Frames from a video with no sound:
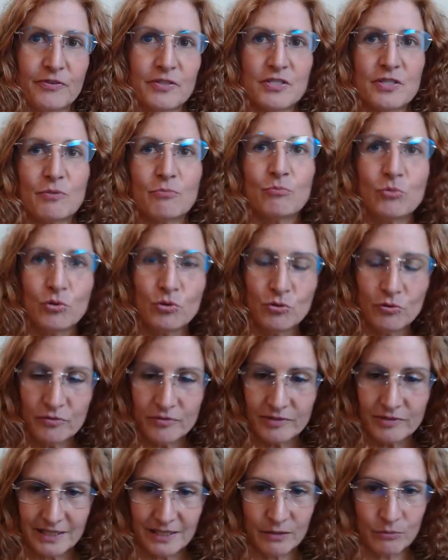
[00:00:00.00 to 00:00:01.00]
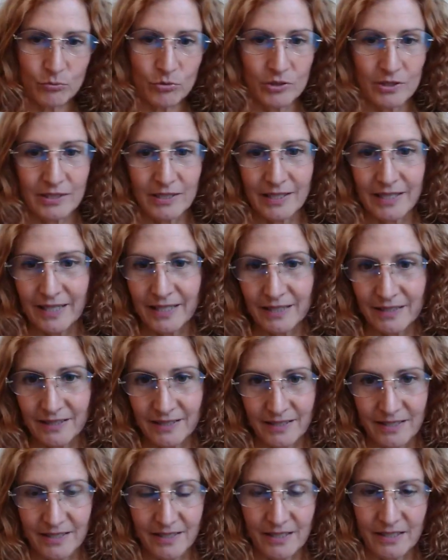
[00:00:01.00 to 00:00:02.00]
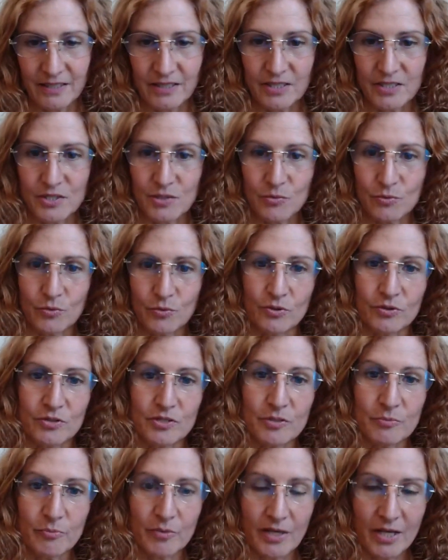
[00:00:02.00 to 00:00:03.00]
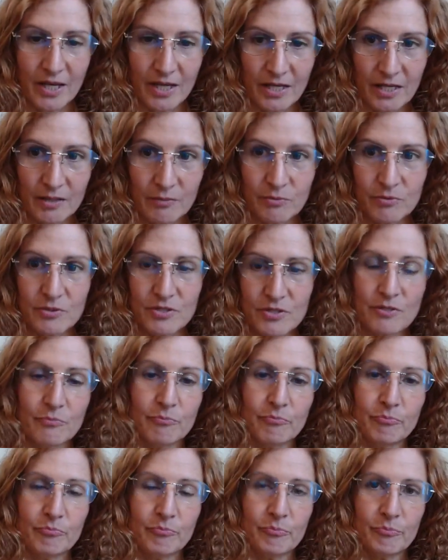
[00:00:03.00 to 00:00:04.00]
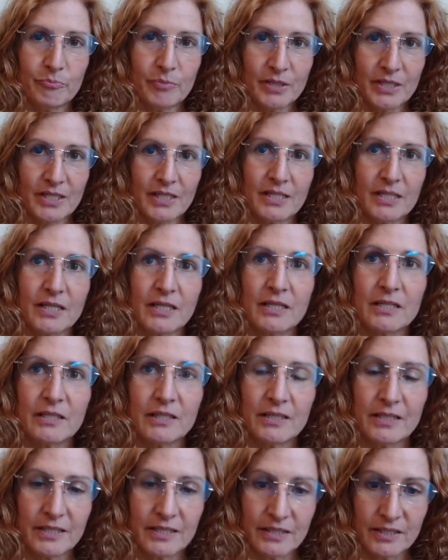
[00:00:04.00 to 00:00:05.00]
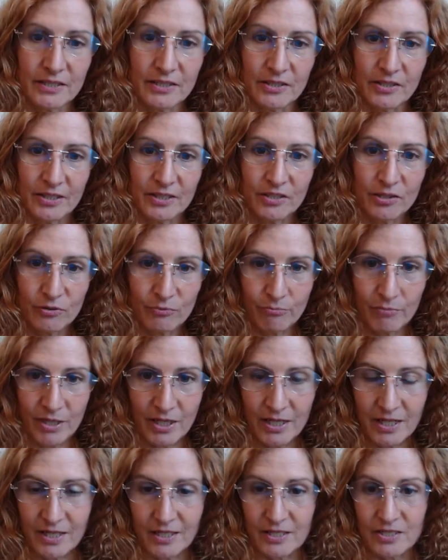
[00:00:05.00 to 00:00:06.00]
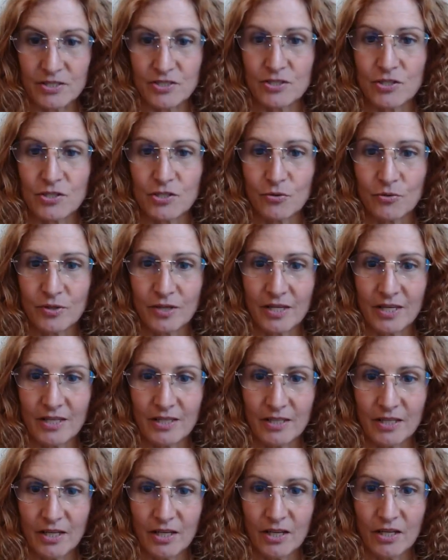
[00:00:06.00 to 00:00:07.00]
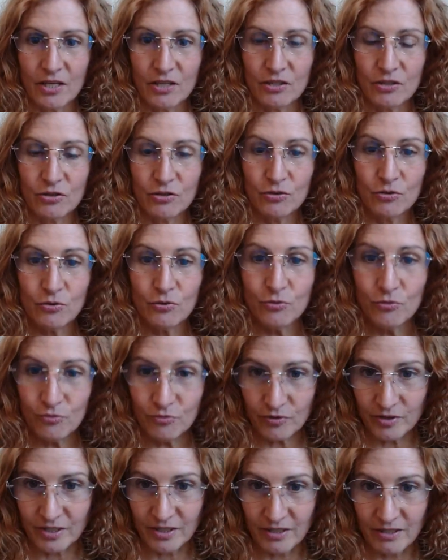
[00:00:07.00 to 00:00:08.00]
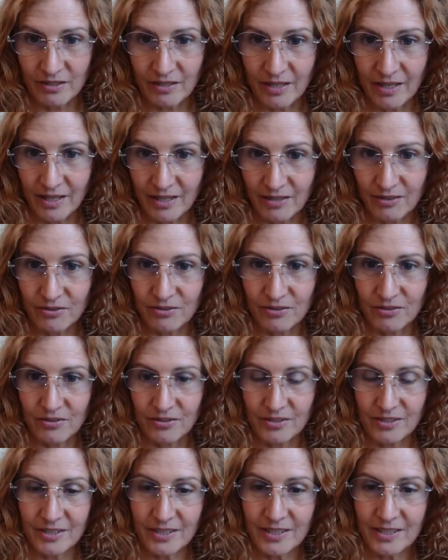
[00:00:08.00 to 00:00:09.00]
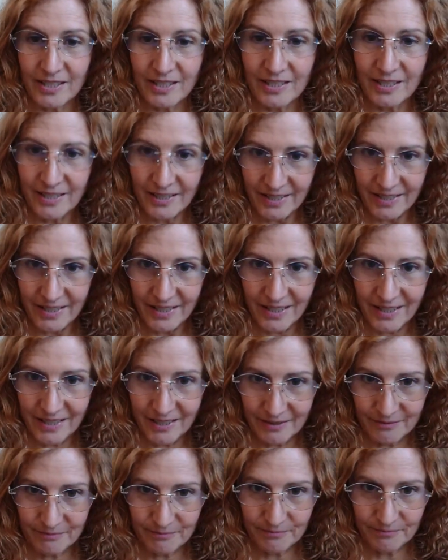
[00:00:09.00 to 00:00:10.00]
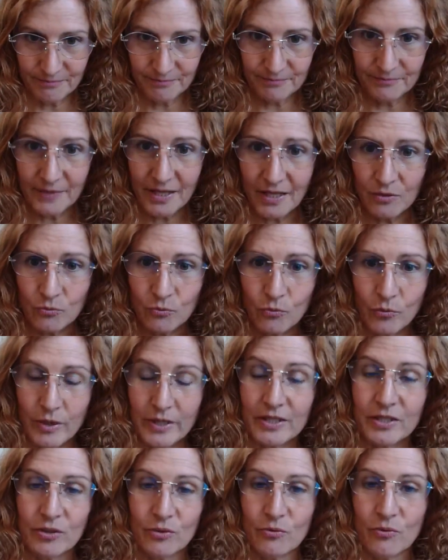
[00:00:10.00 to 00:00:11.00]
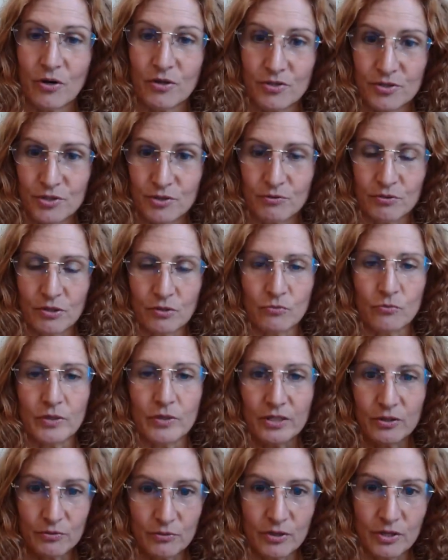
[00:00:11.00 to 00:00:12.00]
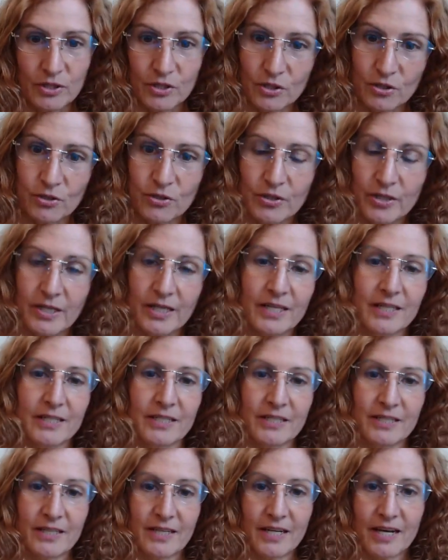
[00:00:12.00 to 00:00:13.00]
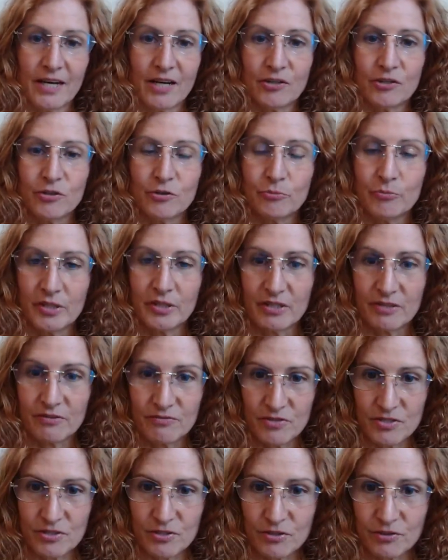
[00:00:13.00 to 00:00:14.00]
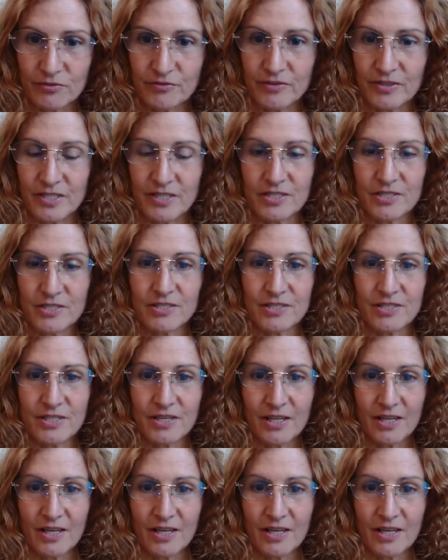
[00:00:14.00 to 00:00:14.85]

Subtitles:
move a little more lightly in this world, to be able to be clear in your mind so that you feel anchored in what you are doing, what you are creating, how you're being of service,